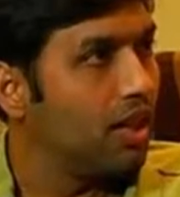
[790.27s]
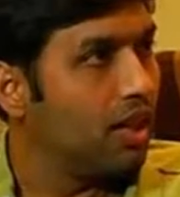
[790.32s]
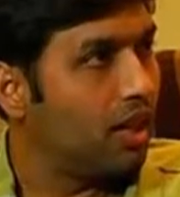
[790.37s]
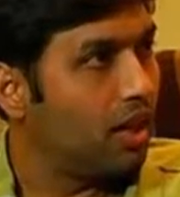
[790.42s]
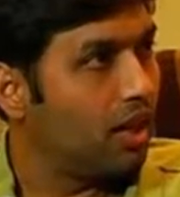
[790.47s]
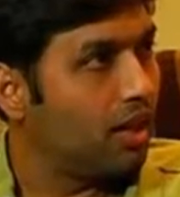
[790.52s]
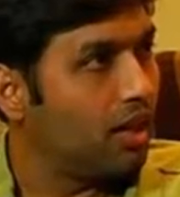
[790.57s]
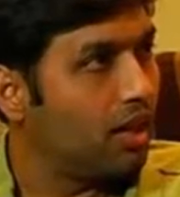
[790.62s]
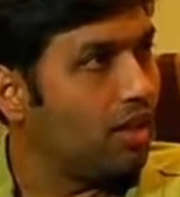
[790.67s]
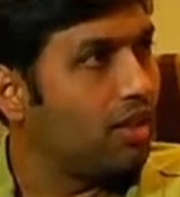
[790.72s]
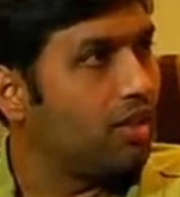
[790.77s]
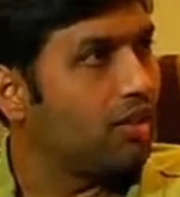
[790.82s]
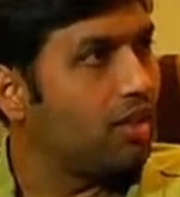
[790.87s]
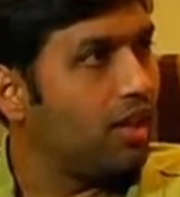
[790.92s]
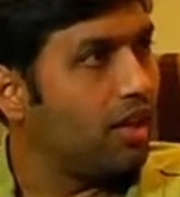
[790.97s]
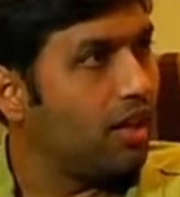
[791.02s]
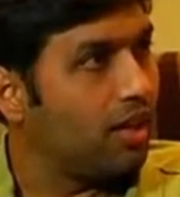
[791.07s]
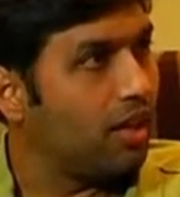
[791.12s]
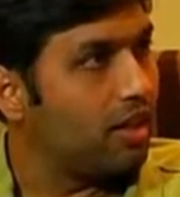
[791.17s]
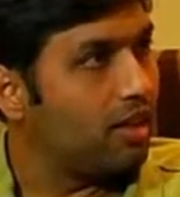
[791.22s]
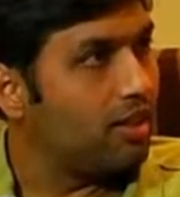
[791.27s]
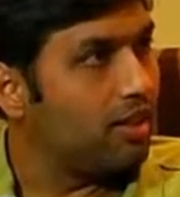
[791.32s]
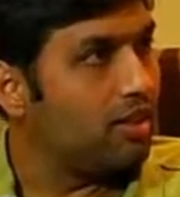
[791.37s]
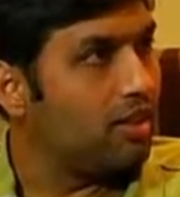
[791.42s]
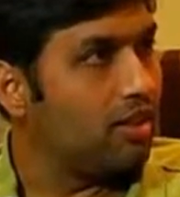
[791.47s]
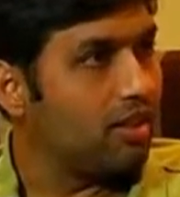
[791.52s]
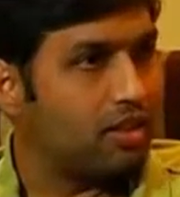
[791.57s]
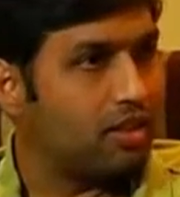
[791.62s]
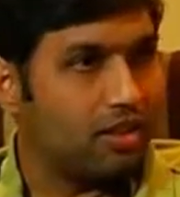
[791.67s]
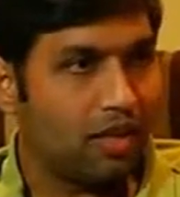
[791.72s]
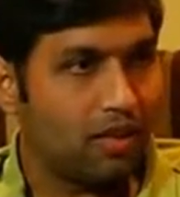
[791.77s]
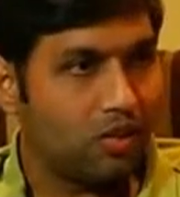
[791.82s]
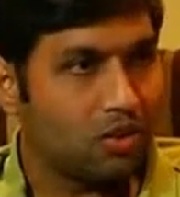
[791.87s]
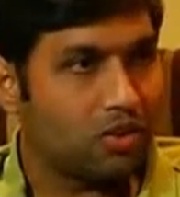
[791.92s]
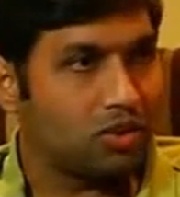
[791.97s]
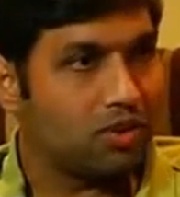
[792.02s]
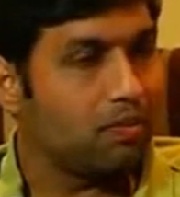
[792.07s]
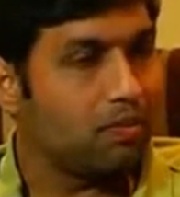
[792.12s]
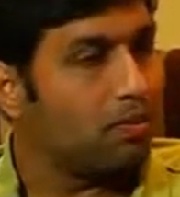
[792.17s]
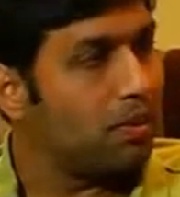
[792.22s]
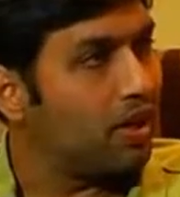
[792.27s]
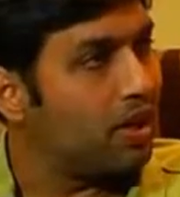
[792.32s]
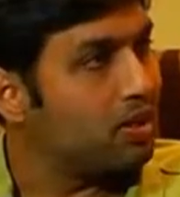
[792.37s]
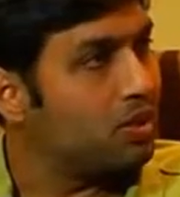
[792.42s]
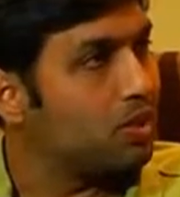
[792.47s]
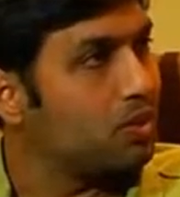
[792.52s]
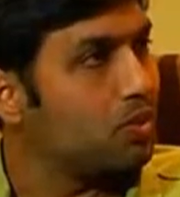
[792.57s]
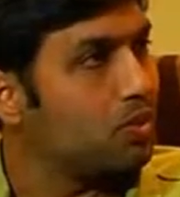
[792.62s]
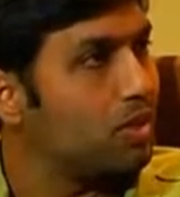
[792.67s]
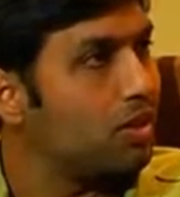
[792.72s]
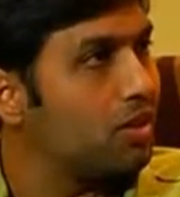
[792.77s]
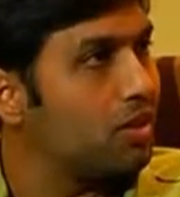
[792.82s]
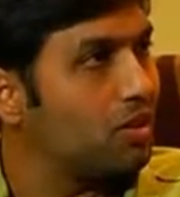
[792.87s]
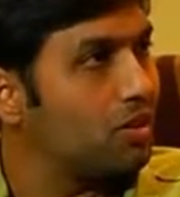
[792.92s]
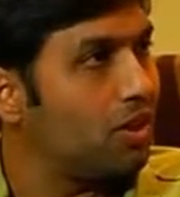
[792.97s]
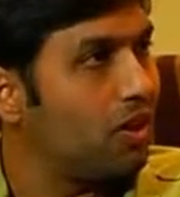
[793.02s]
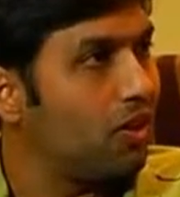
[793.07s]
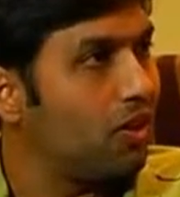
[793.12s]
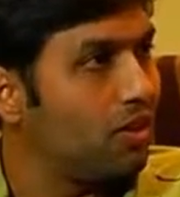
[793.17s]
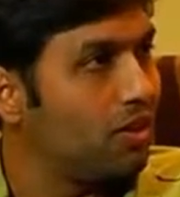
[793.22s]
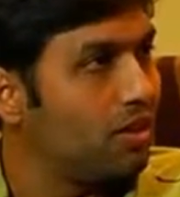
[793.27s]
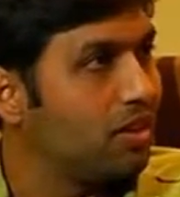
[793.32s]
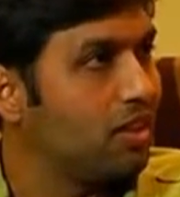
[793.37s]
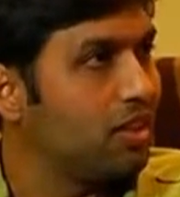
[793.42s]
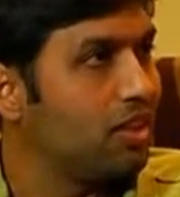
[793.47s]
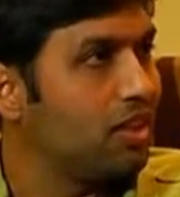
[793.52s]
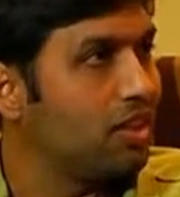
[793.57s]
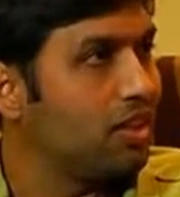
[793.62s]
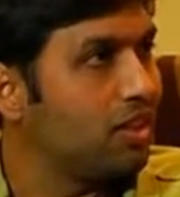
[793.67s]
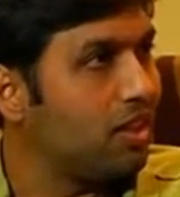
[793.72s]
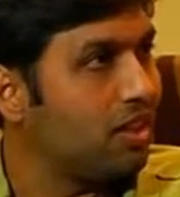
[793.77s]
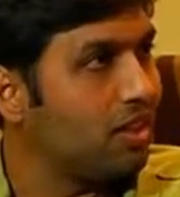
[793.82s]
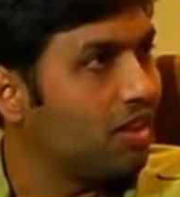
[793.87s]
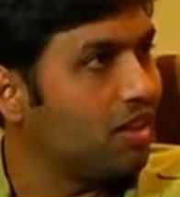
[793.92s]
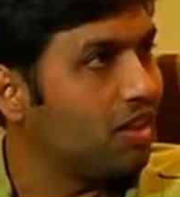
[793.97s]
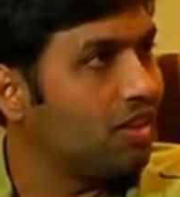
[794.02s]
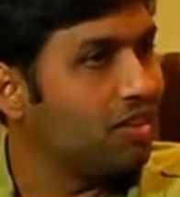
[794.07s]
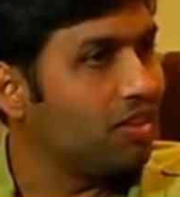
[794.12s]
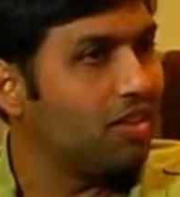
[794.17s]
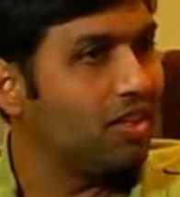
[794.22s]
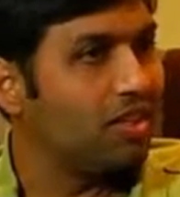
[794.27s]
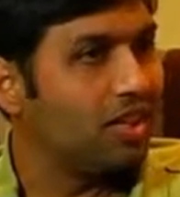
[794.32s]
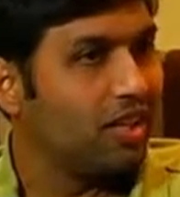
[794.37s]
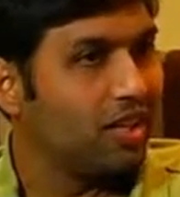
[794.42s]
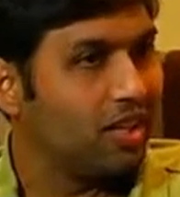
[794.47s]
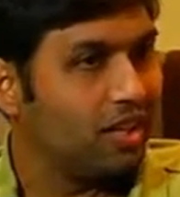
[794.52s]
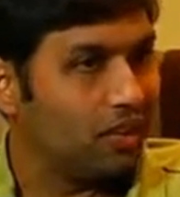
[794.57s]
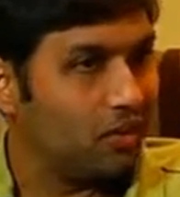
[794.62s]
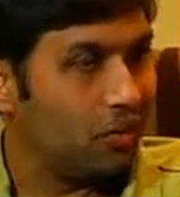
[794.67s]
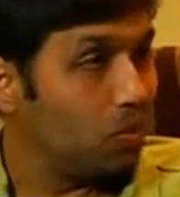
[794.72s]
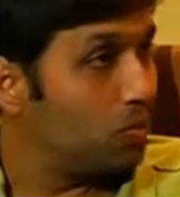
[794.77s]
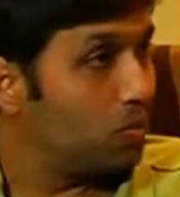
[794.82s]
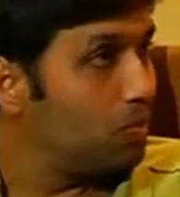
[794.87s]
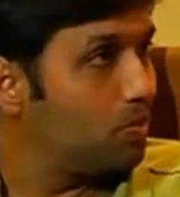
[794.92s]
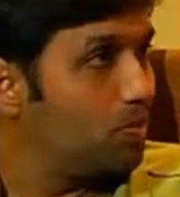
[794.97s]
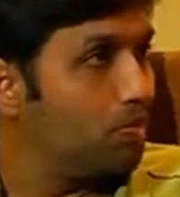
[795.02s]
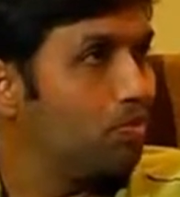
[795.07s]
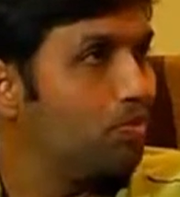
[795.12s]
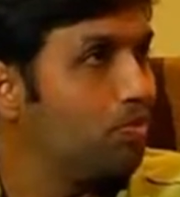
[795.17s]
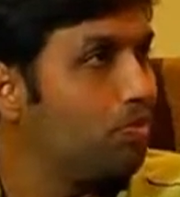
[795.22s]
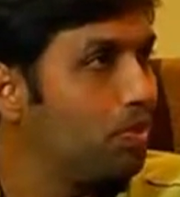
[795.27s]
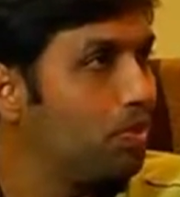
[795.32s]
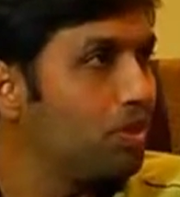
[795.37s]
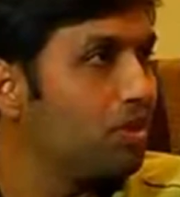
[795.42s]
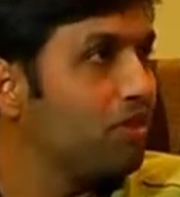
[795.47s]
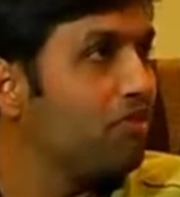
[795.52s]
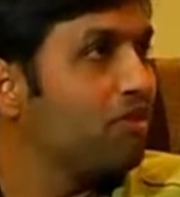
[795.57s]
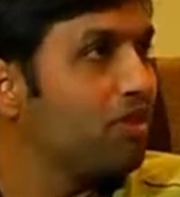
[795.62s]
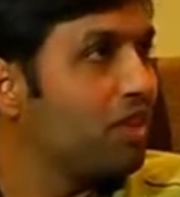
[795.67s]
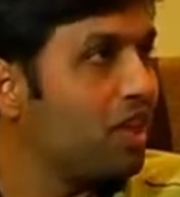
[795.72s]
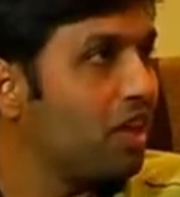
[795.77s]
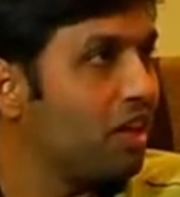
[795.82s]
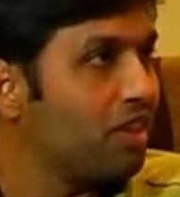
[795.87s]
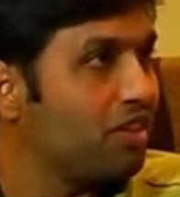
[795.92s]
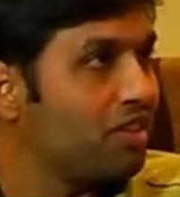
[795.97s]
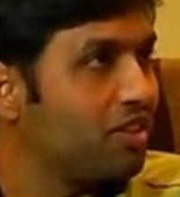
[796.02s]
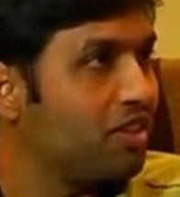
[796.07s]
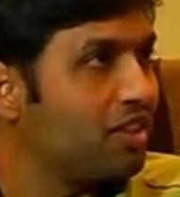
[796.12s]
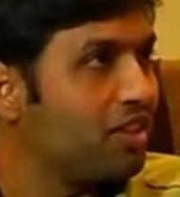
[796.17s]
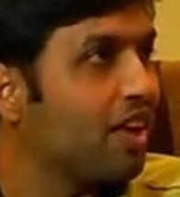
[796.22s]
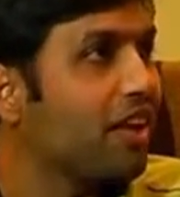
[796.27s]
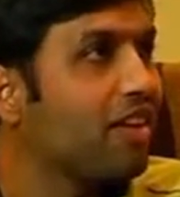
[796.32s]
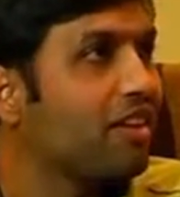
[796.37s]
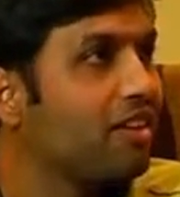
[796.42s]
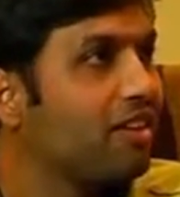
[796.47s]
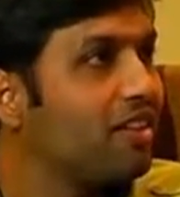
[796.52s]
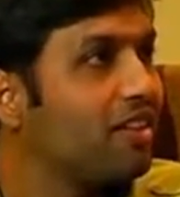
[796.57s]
and I was impressed with all the beautiful countryside.